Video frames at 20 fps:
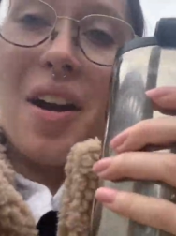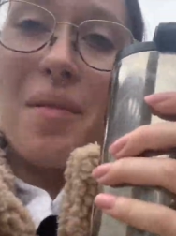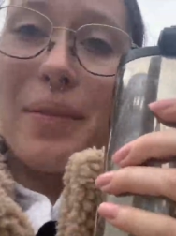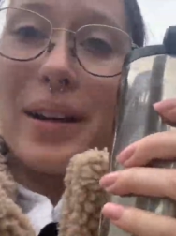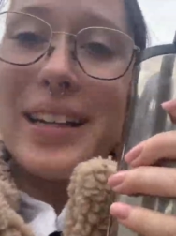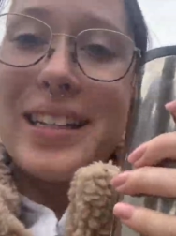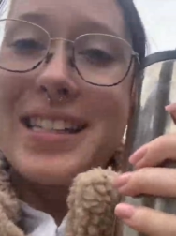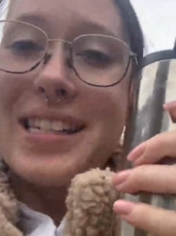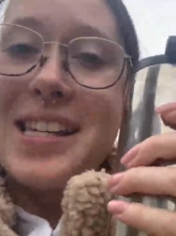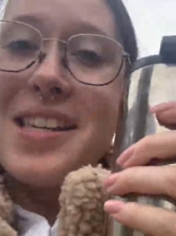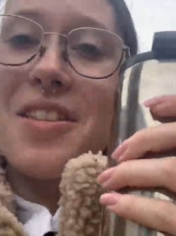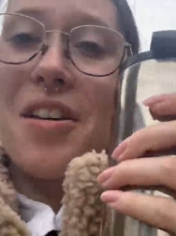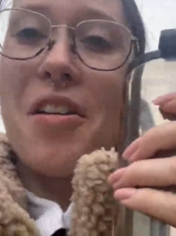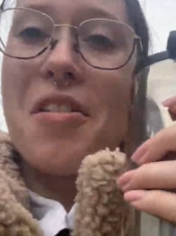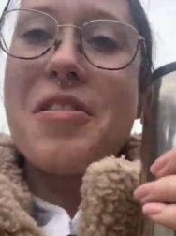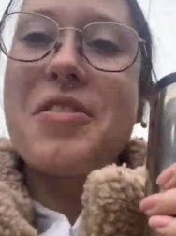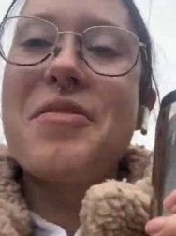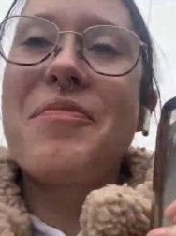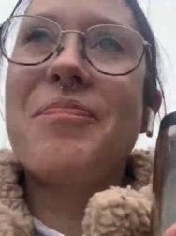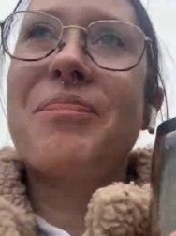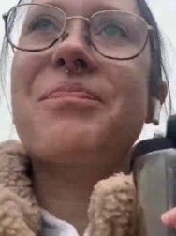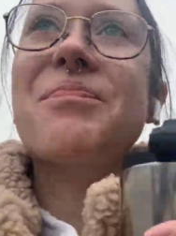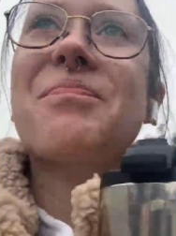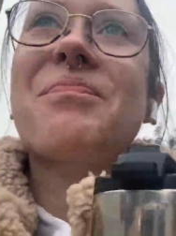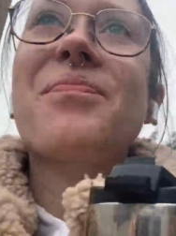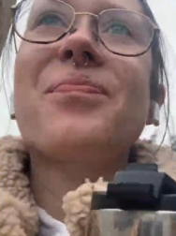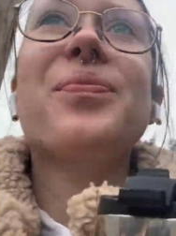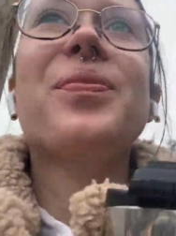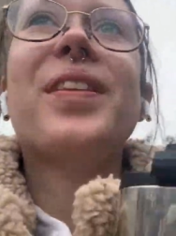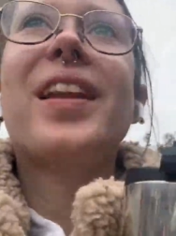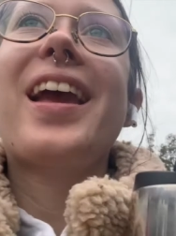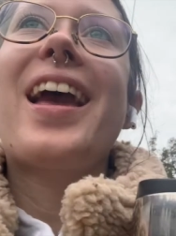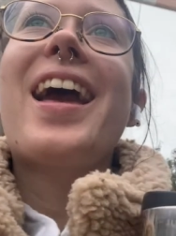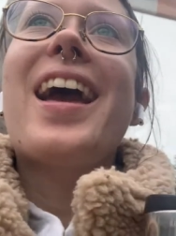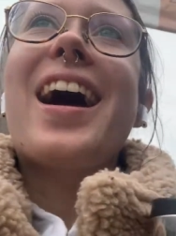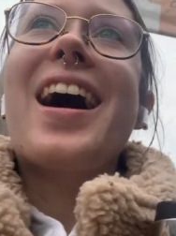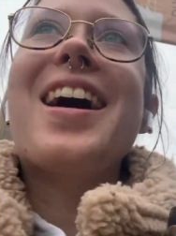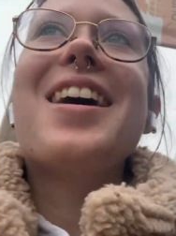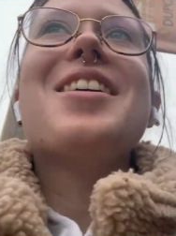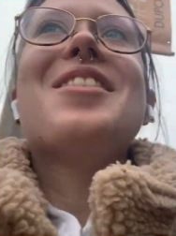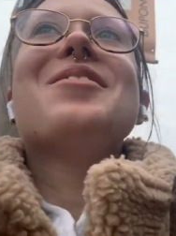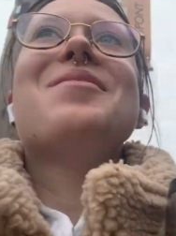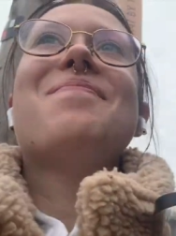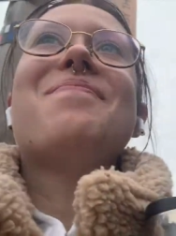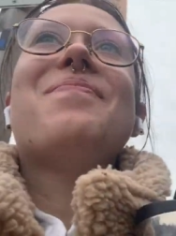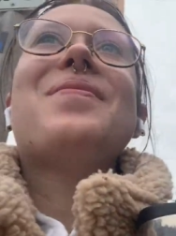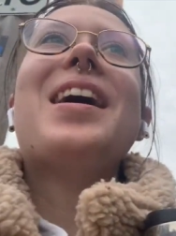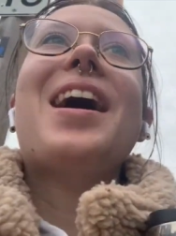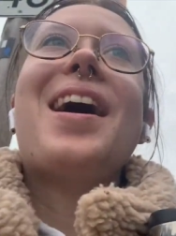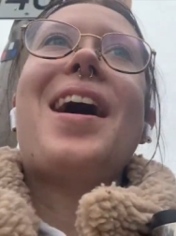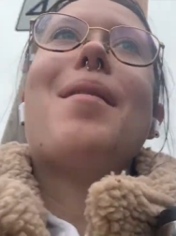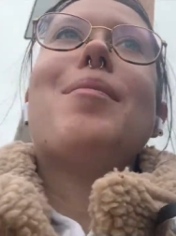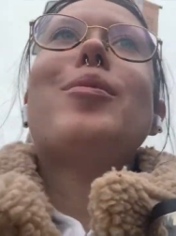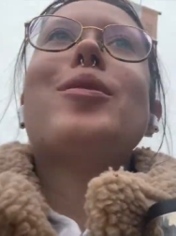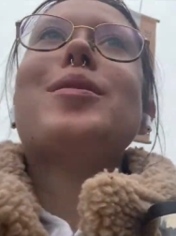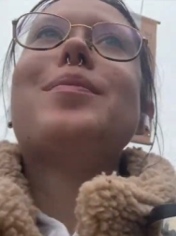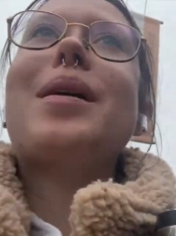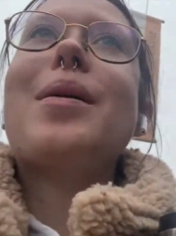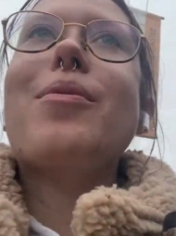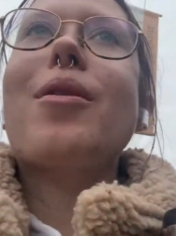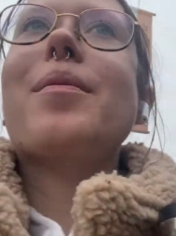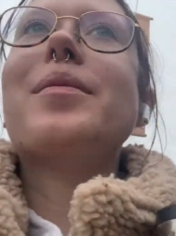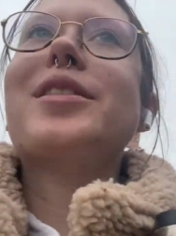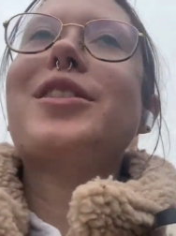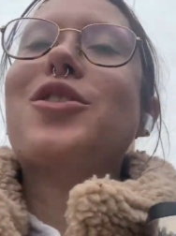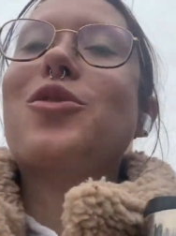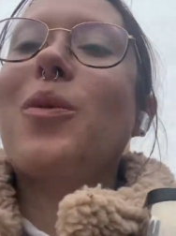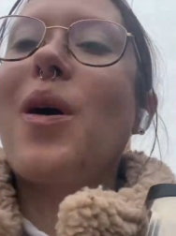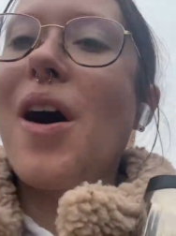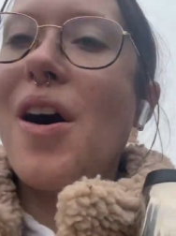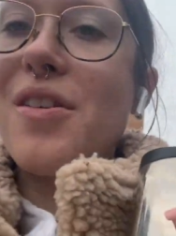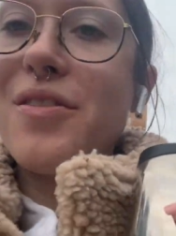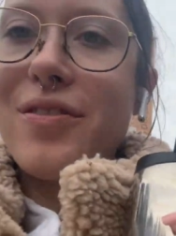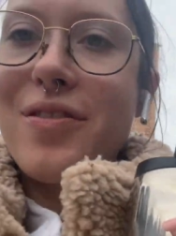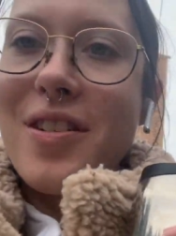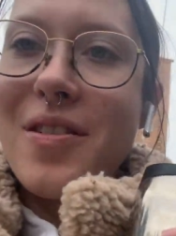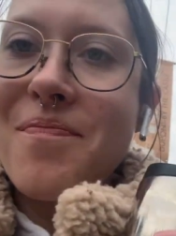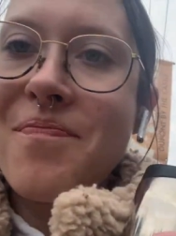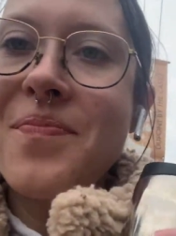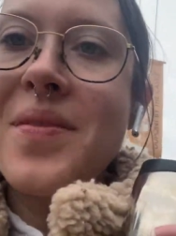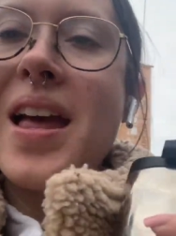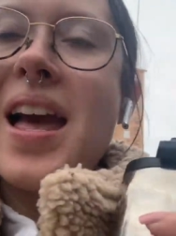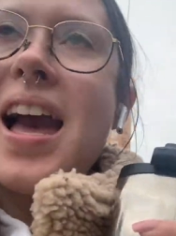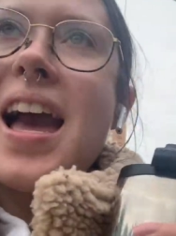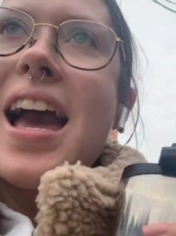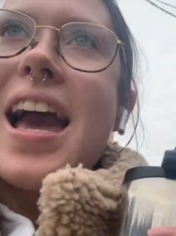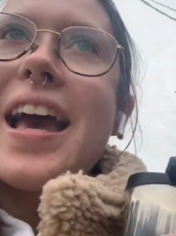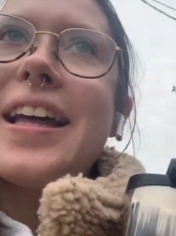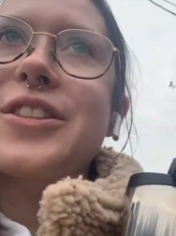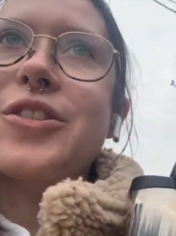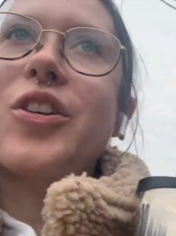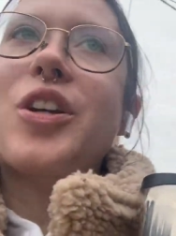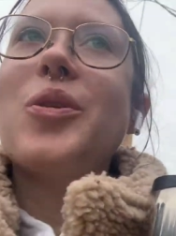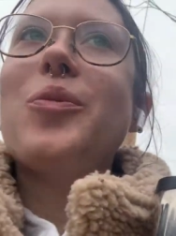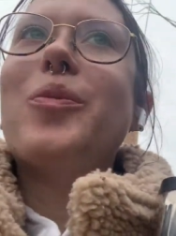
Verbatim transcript: got my tea though. Yeah, I closed my appointments at 12. It's already